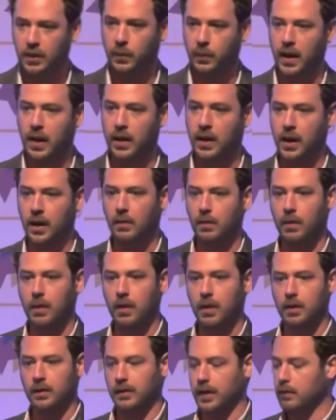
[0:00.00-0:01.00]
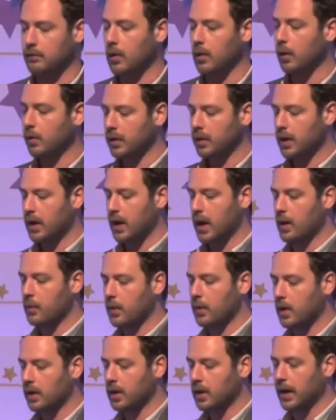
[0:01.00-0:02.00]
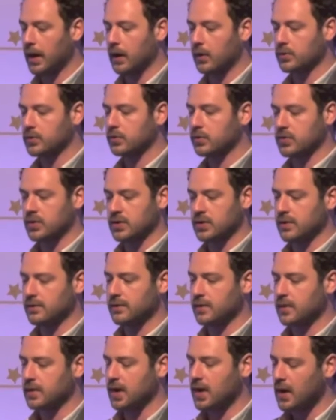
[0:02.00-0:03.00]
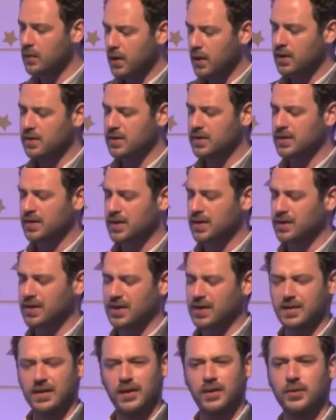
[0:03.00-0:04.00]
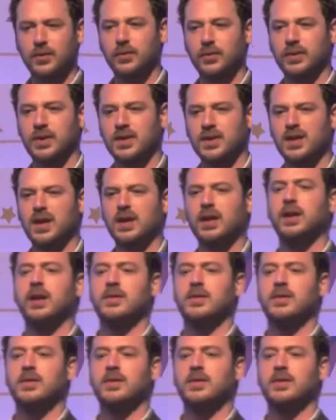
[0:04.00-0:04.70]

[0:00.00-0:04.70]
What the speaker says: in a network, their role in a network. You get all sorts of different network statistics that call things like